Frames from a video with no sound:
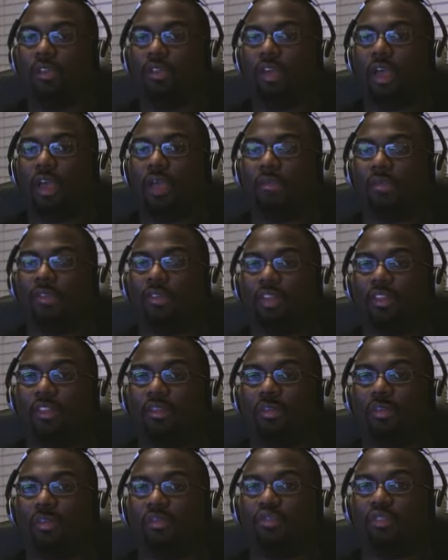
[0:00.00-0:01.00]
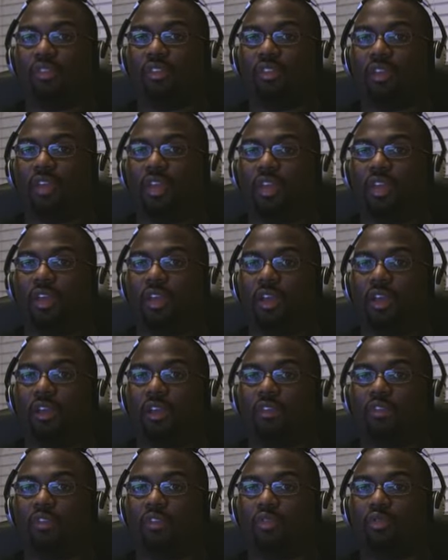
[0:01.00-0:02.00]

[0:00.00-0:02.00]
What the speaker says: your times to get submission of the night, guys.